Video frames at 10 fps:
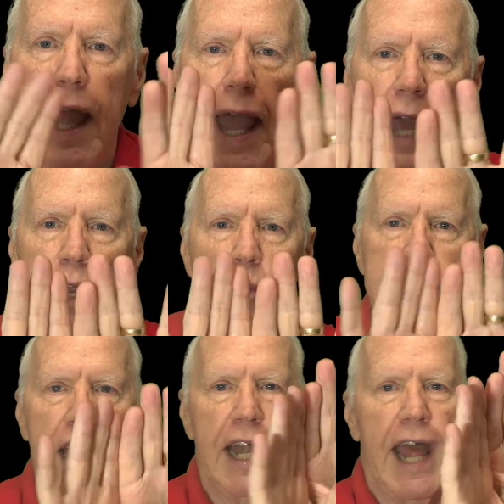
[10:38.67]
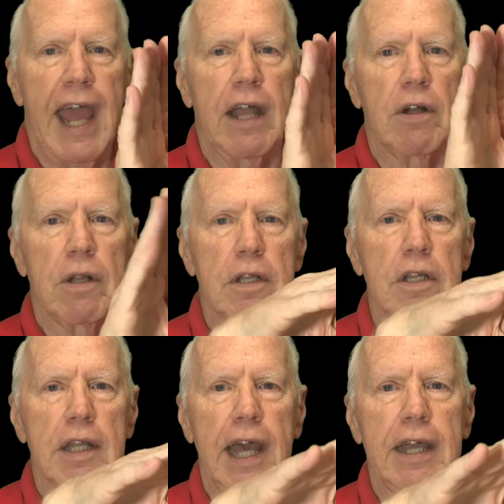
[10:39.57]
And it was at an angle,
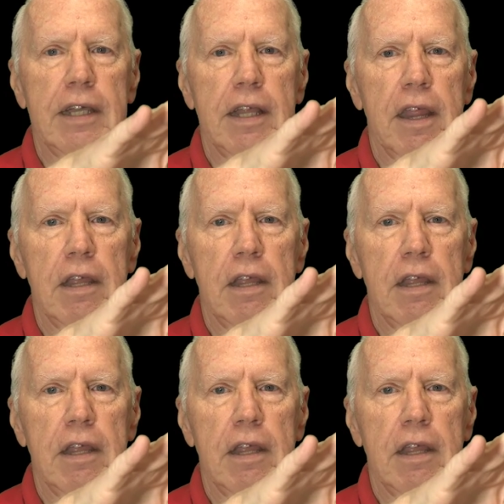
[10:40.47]
like